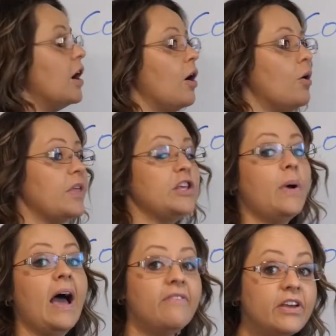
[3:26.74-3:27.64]
know that you
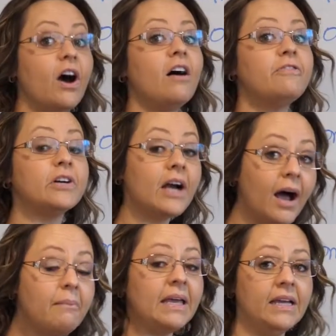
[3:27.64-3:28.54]
have the offer
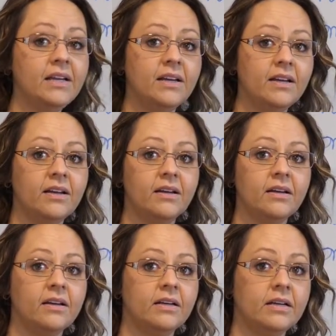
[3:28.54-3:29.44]
coming
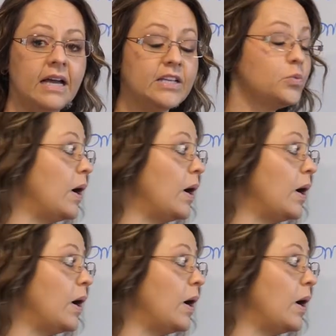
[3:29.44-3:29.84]
as